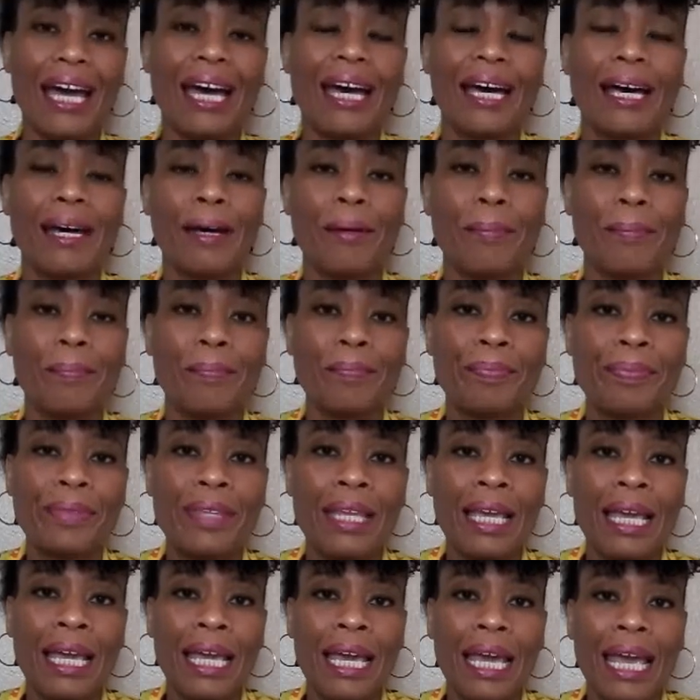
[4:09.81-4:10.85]
Um,
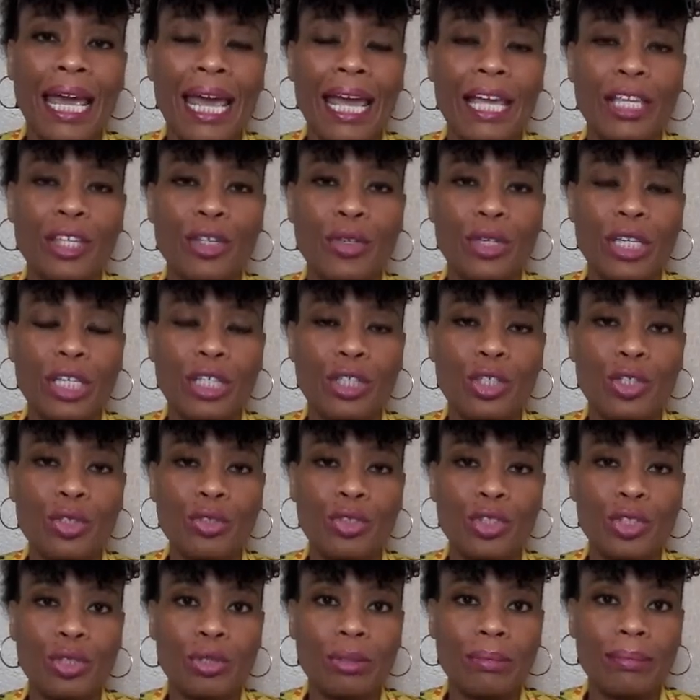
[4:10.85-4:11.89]
and you can
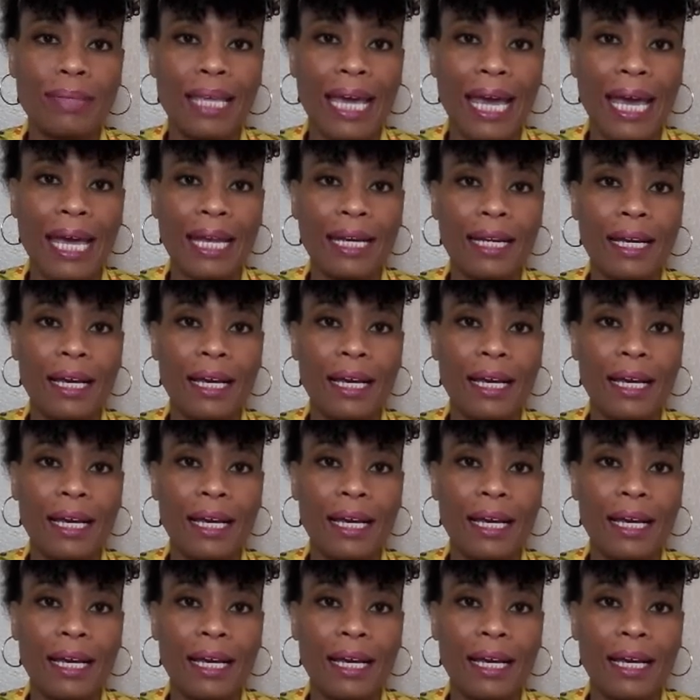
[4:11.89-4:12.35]
YouTube that.